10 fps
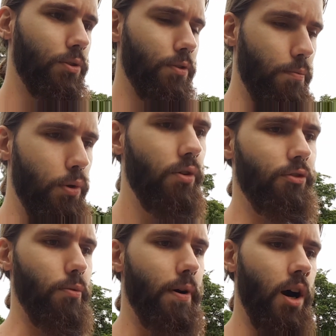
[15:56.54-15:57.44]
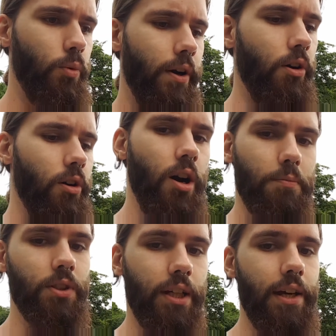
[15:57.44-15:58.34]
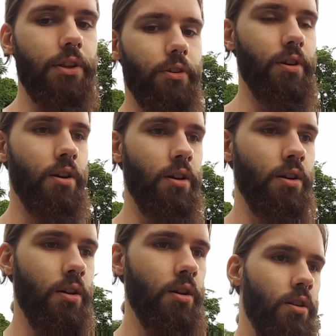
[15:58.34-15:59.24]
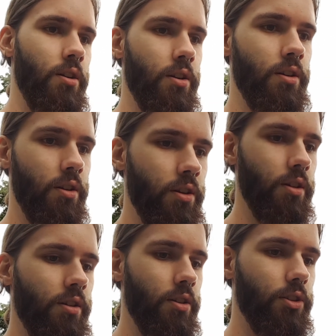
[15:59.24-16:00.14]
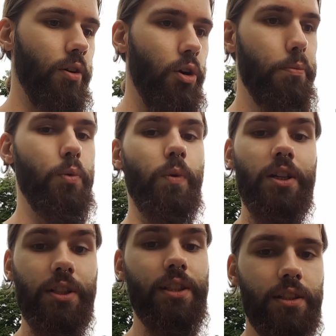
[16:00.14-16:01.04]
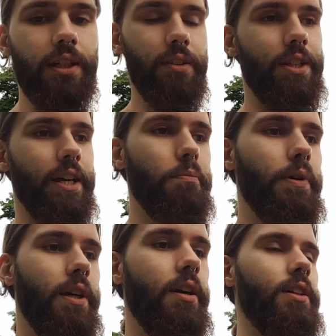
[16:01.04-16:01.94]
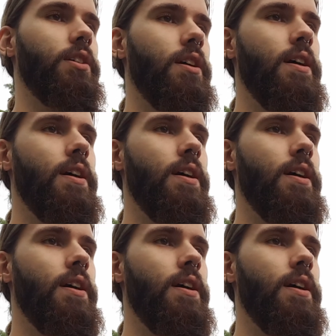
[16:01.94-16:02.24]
is the beautiful part where it all comes together. So I hope you watch this till the end, because